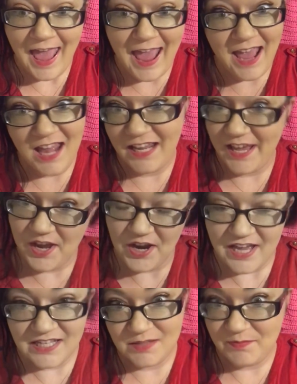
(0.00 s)
And
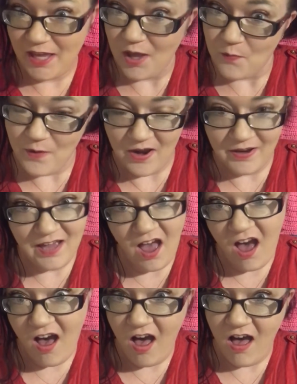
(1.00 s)
here is me wearing
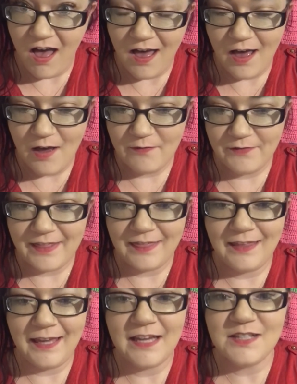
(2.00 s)
all of
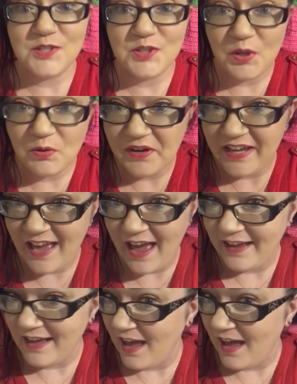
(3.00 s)
the jewelry I